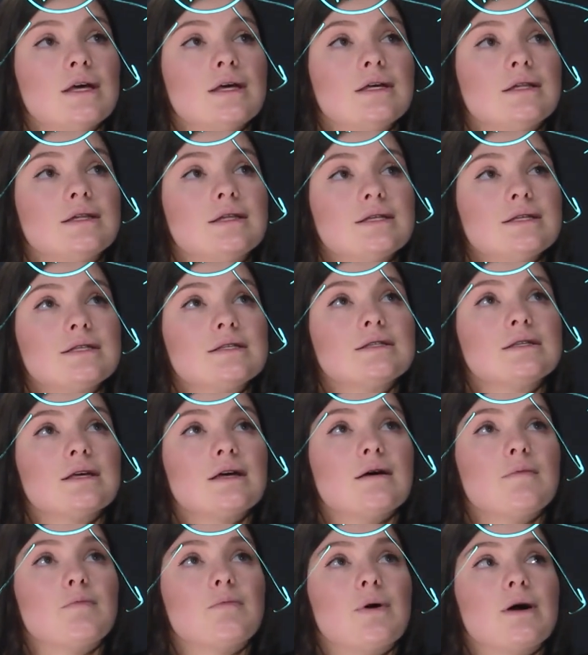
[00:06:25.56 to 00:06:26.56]
It is
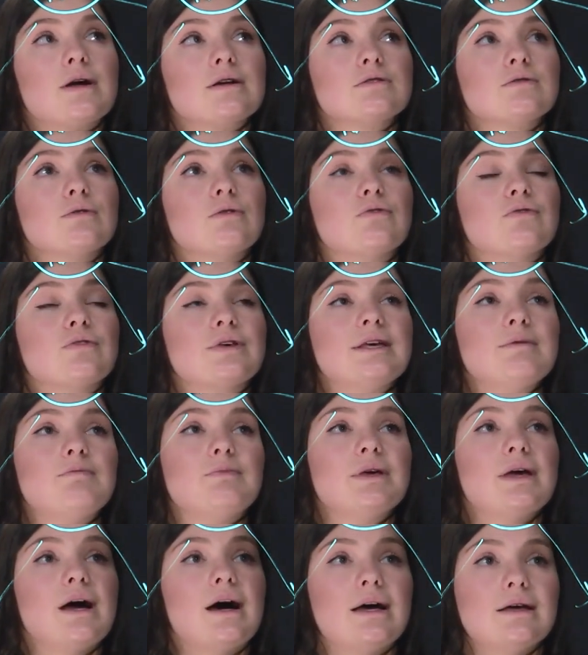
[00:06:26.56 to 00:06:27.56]
part of
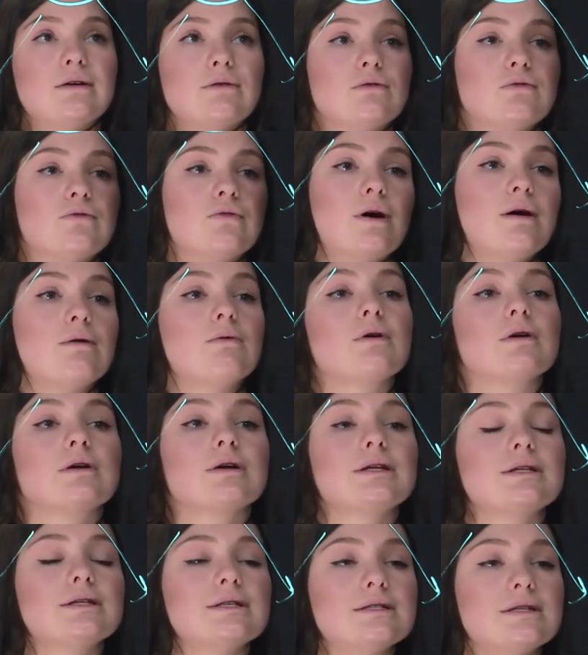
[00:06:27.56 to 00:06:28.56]
KPI of our
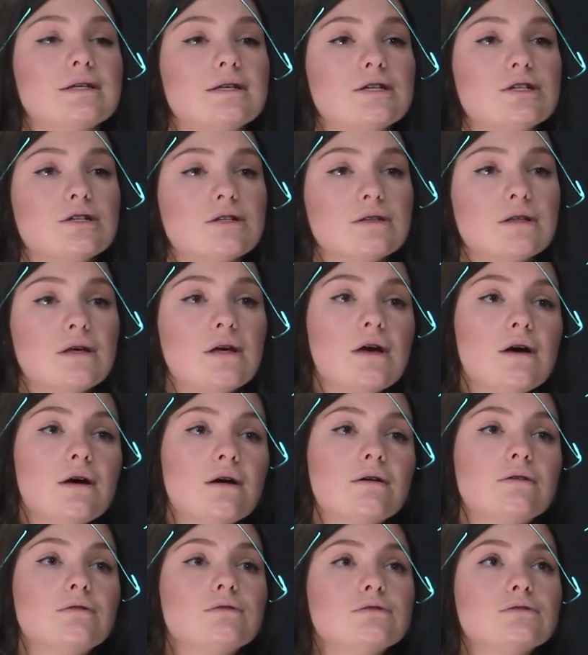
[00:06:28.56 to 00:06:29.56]
organization.
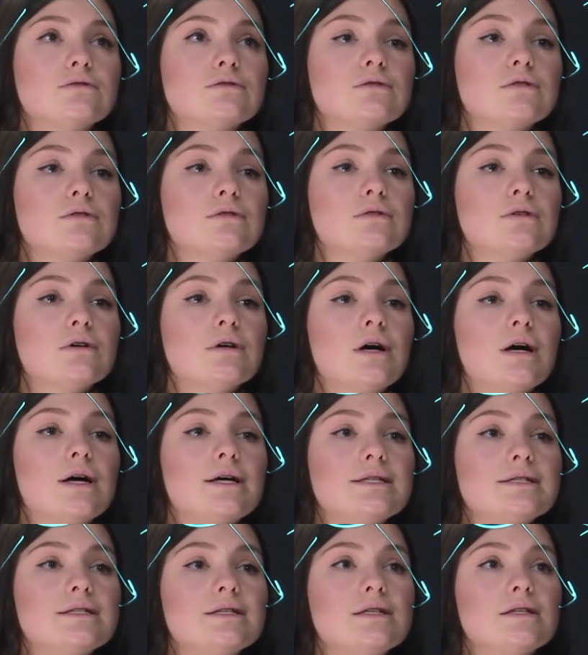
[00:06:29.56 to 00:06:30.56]
Also,
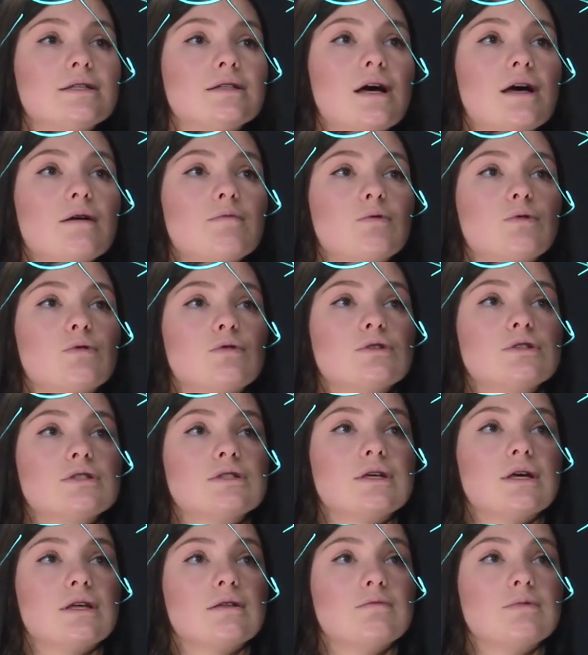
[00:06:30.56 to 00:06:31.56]
I think time
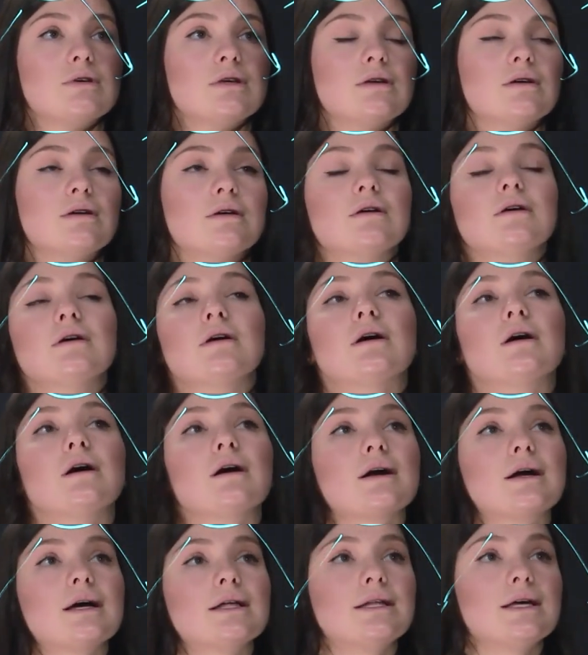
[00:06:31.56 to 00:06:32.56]
costs can be
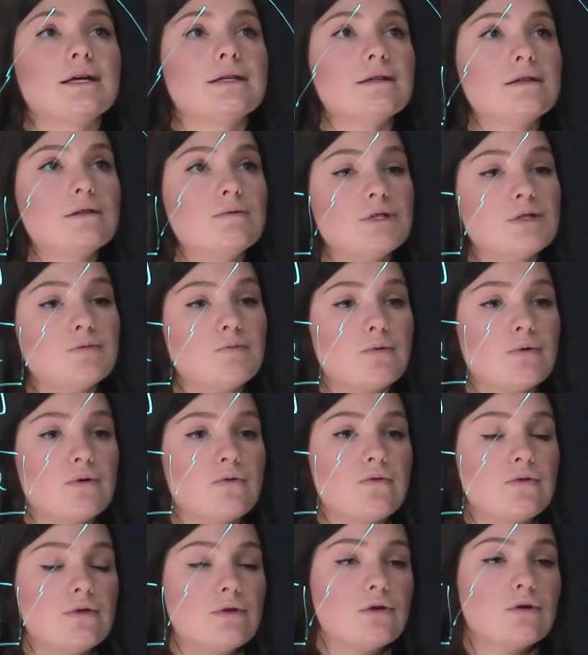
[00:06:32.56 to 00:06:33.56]
connected with
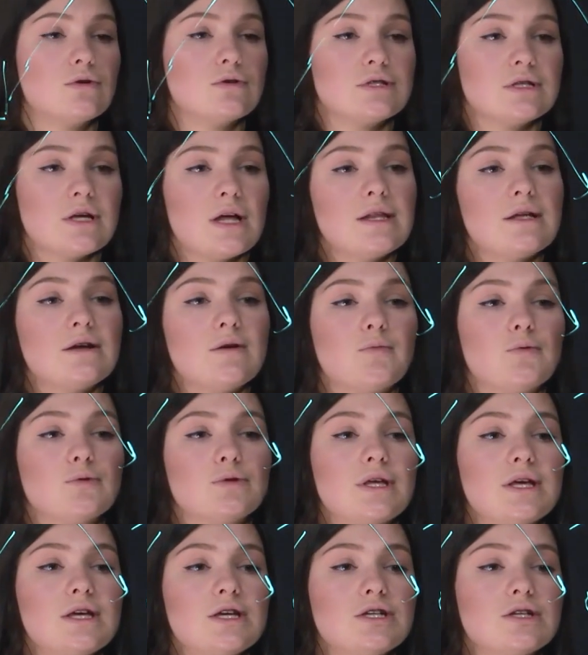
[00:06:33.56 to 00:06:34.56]
profit loss, and
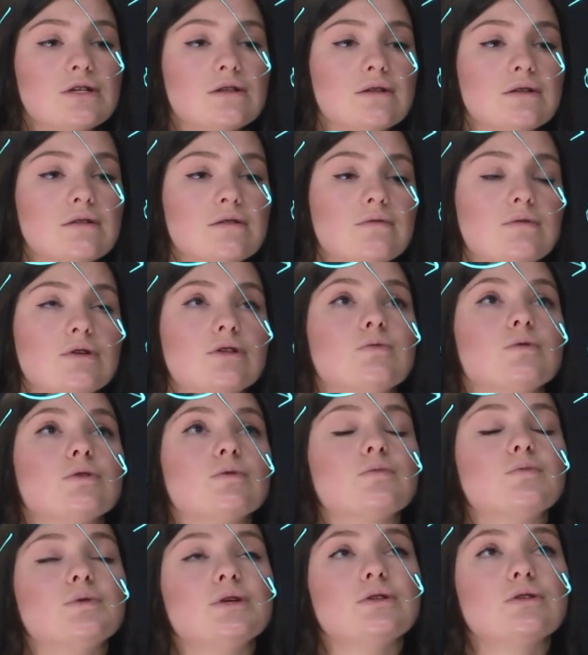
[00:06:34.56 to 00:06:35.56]
reputation, it
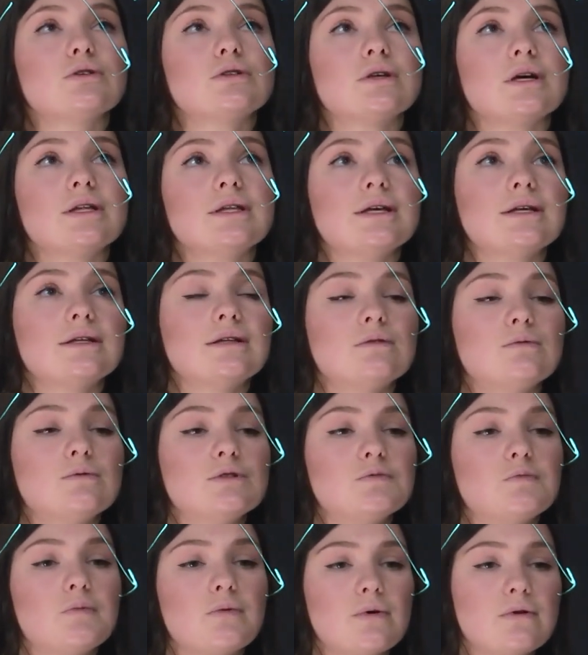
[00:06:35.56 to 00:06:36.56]
will be not connected
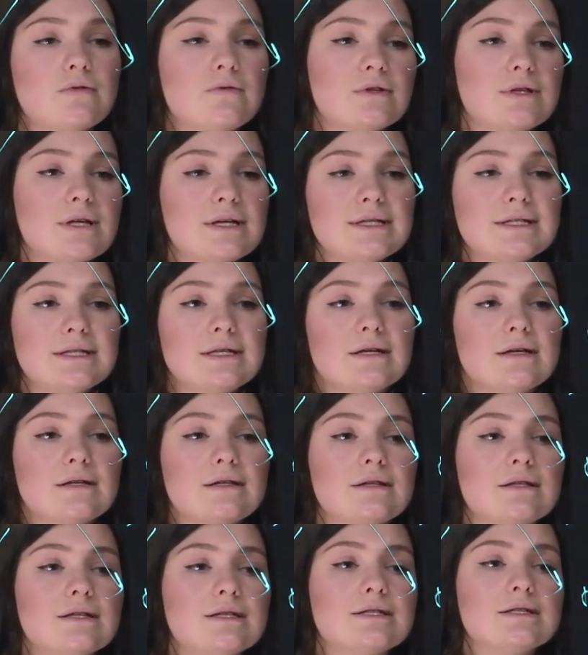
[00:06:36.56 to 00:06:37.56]
with profit. I think
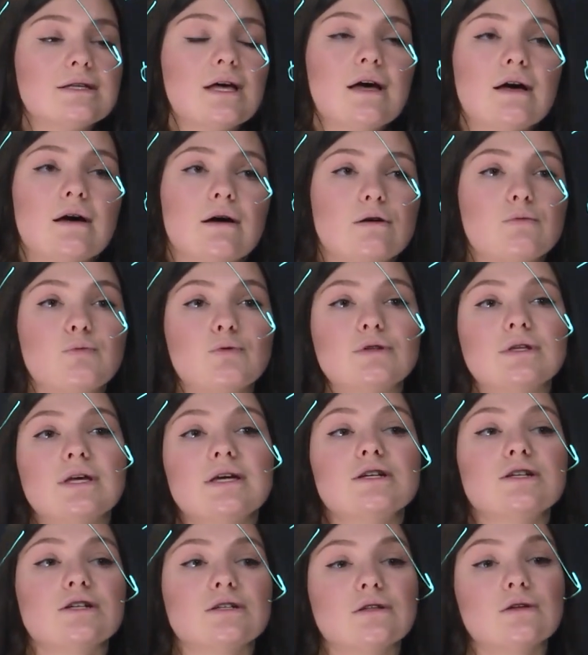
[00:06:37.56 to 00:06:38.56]
it is
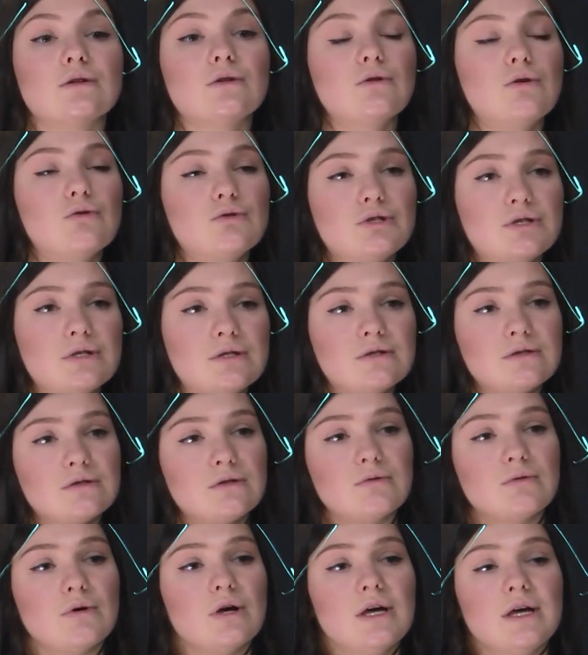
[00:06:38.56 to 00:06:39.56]
reputational losses.
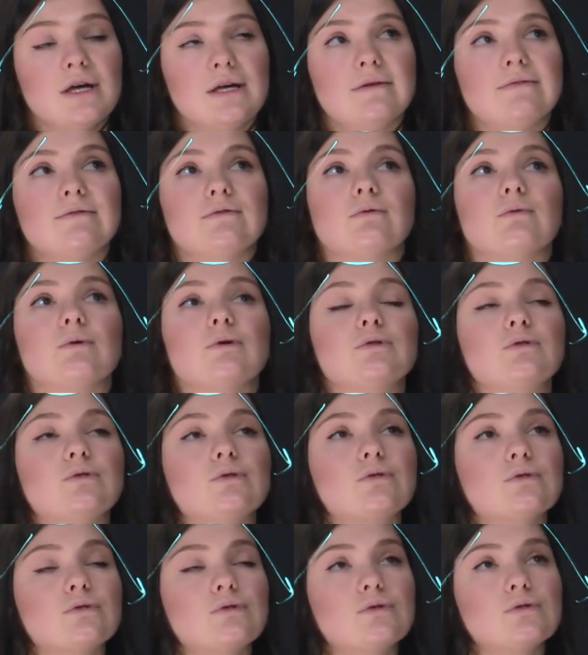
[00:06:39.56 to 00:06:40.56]
So if you want,
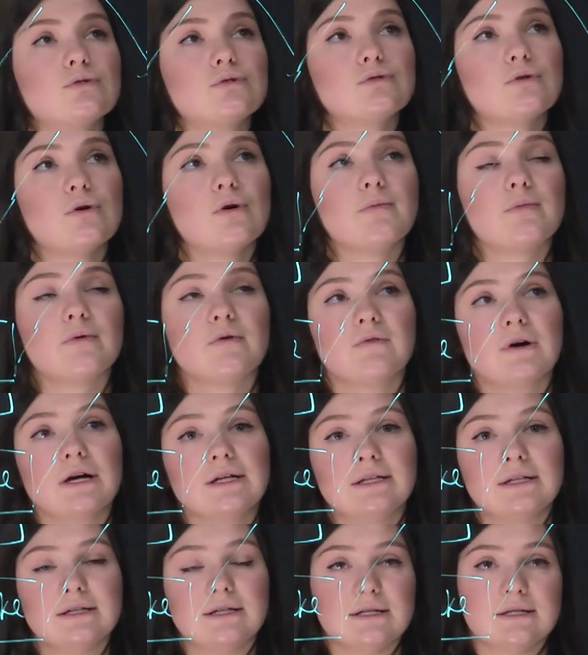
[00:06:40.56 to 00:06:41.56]
you could also
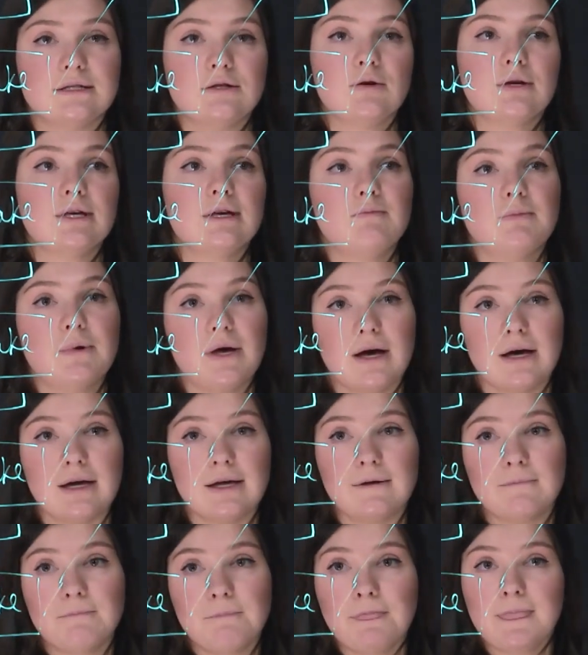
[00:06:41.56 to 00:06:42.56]
provide it as your
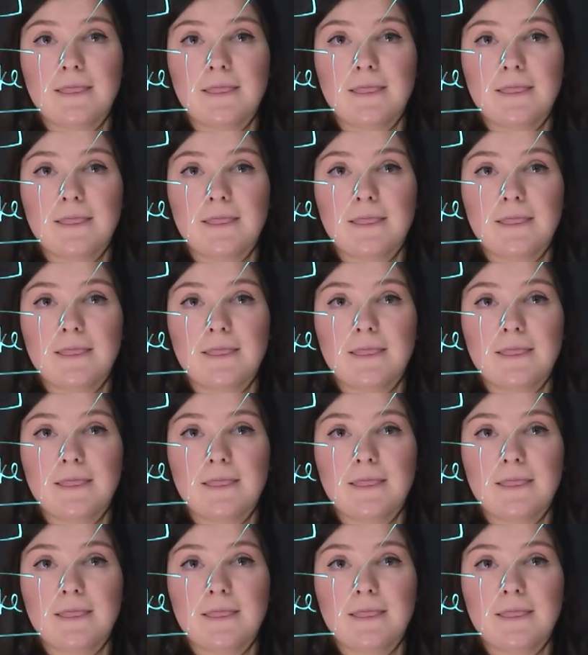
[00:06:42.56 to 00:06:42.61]
KPI.